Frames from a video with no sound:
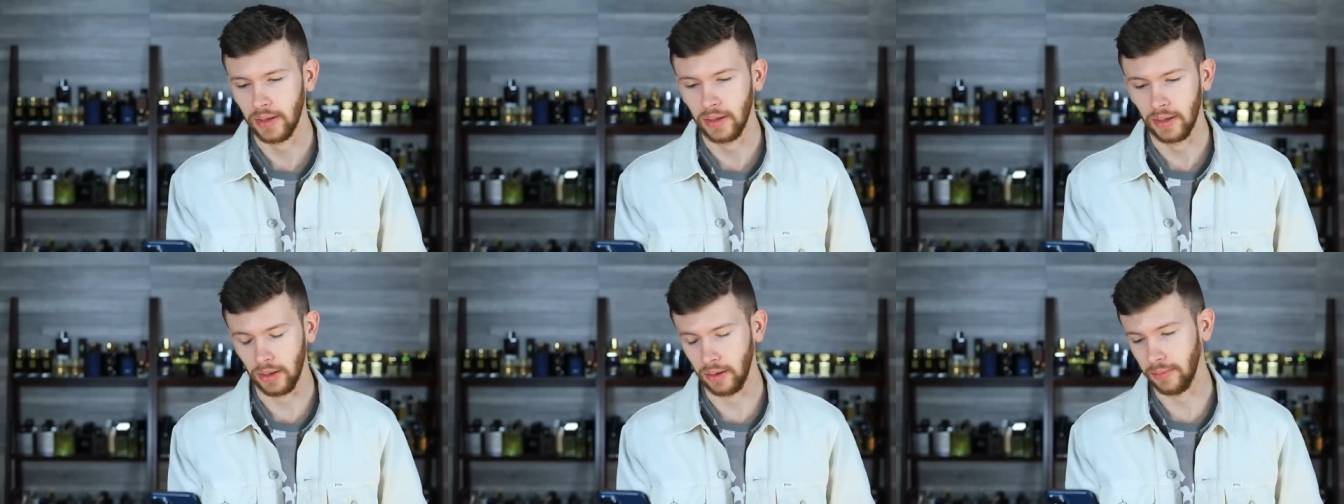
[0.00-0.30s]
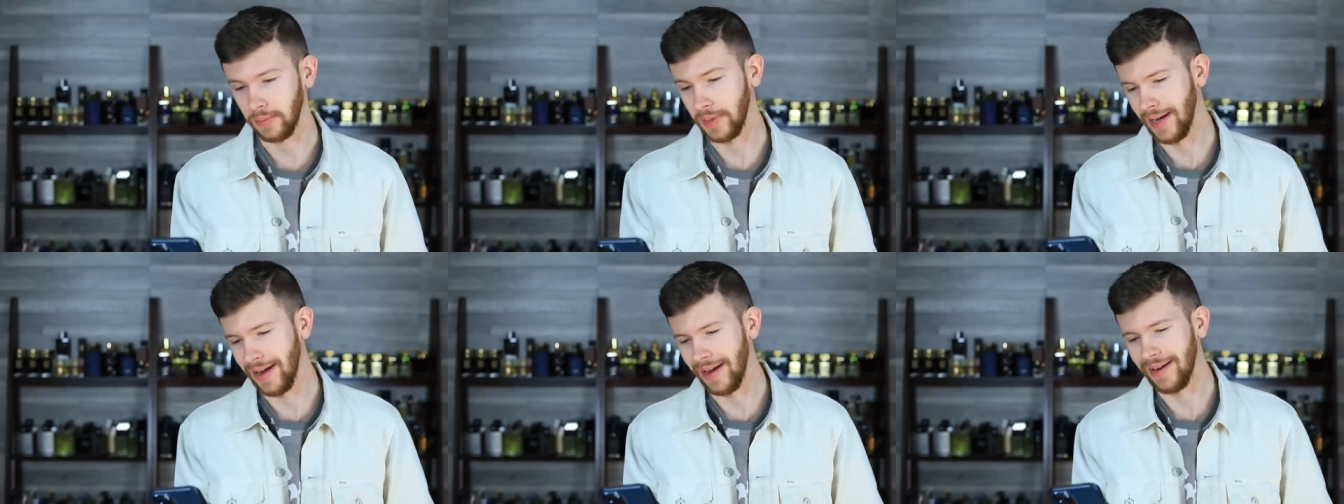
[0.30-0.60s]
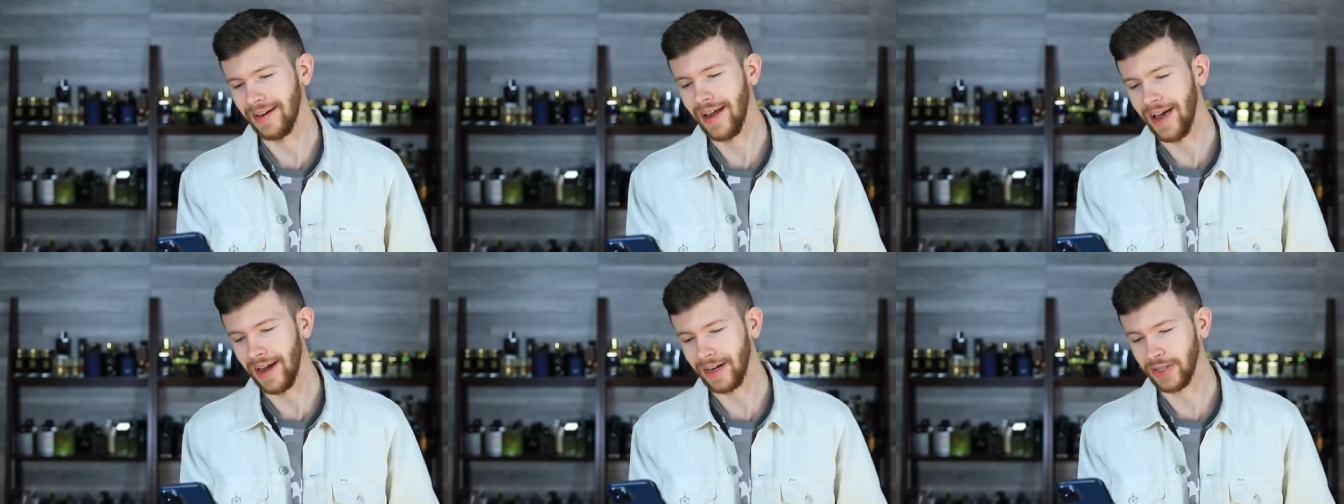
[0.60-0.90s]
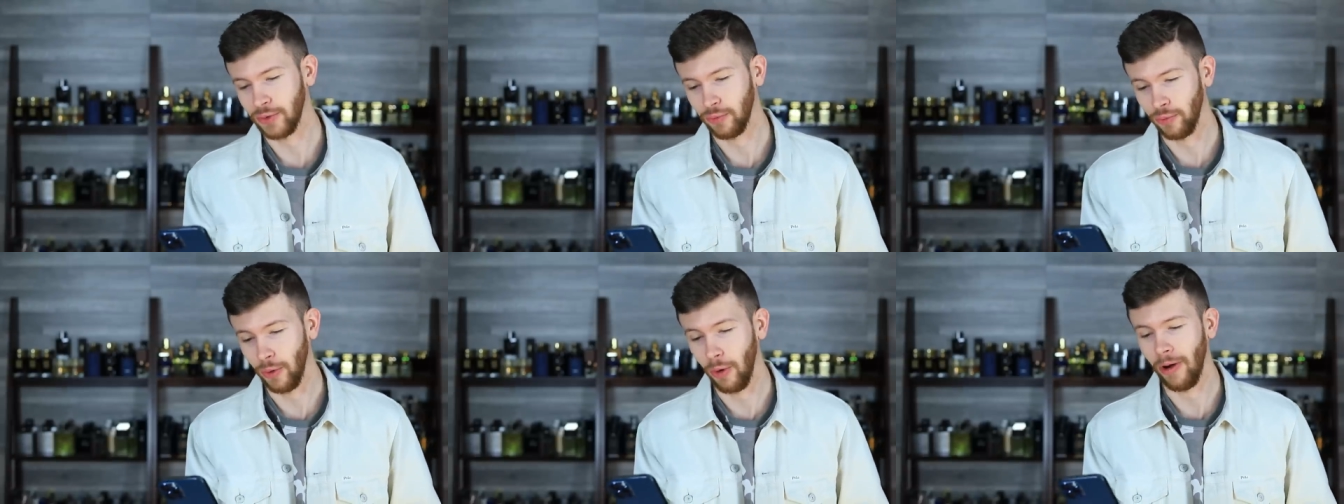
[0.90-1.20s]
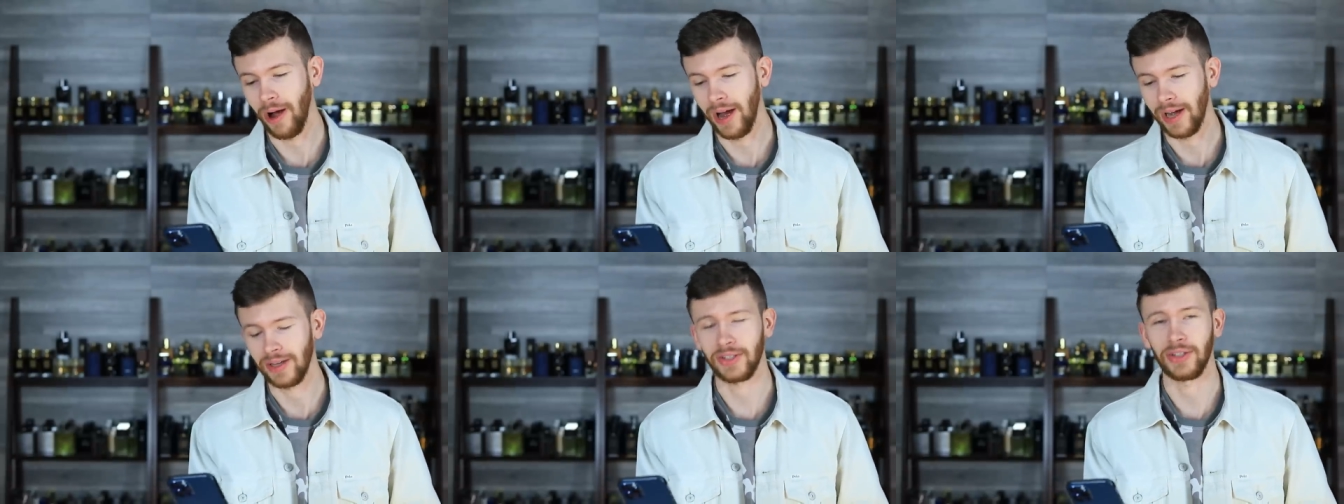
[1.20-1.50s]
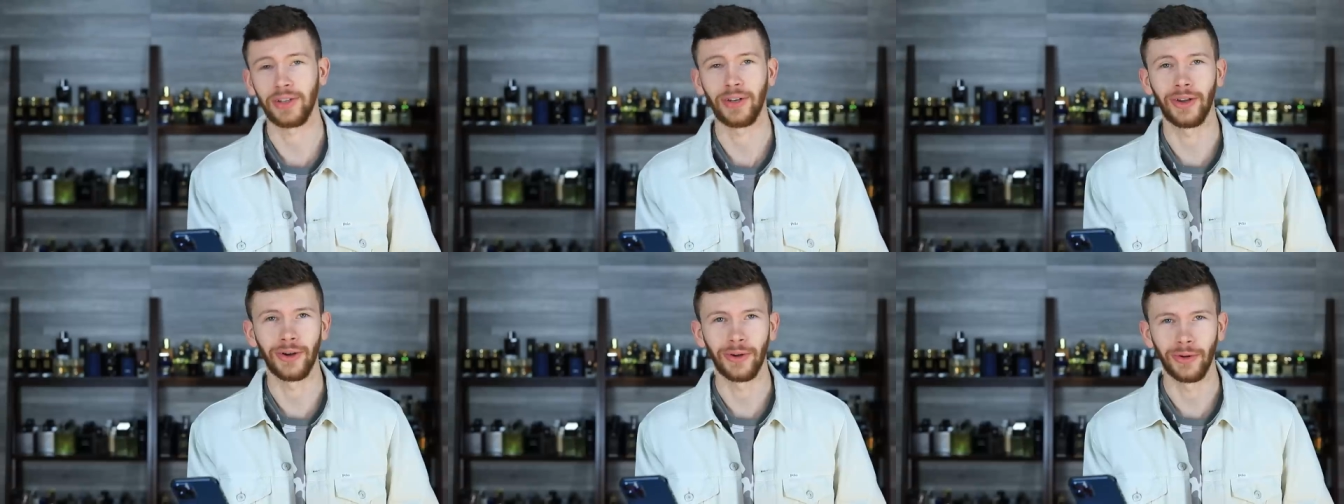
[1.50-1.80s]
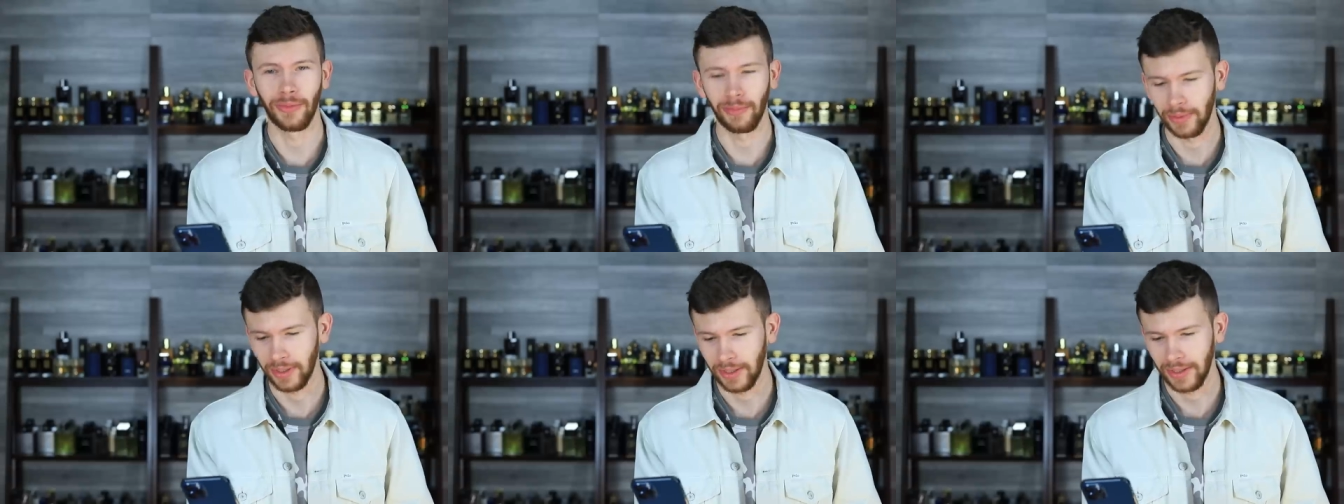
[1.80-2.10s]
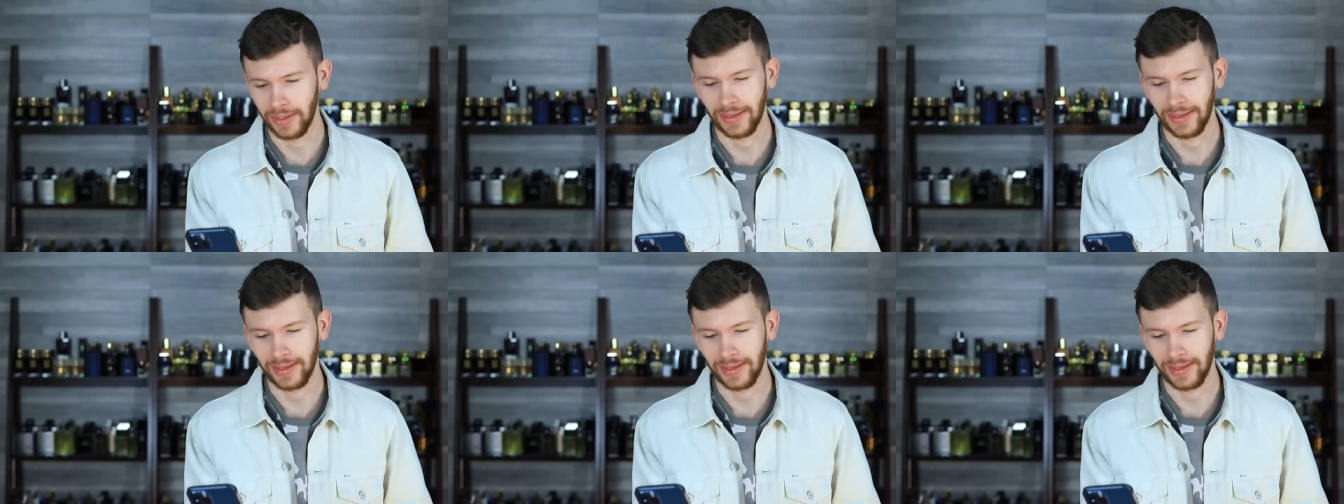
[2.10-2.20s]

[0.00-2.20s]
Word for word: Oh, and next, Rojas Loam.